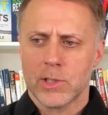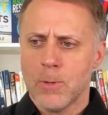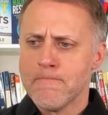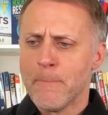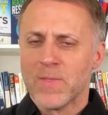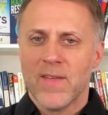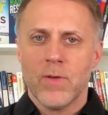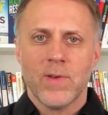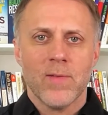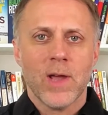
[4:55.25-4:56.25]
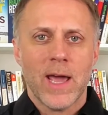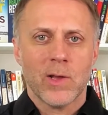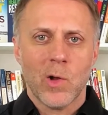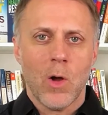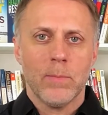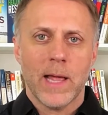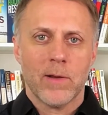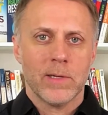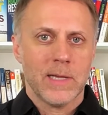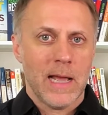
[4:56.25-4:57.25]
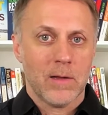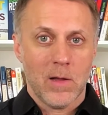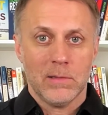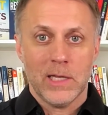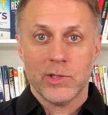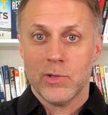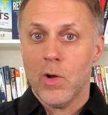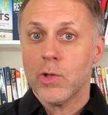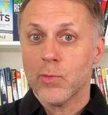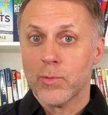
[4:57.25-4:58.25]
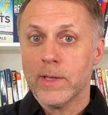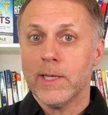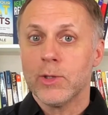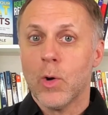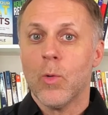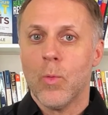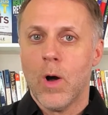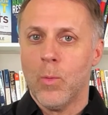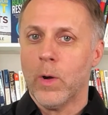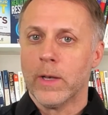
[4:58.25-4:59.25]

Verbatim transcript: So if you've never had a gallbladder attack, I'll let you know you really don't want one.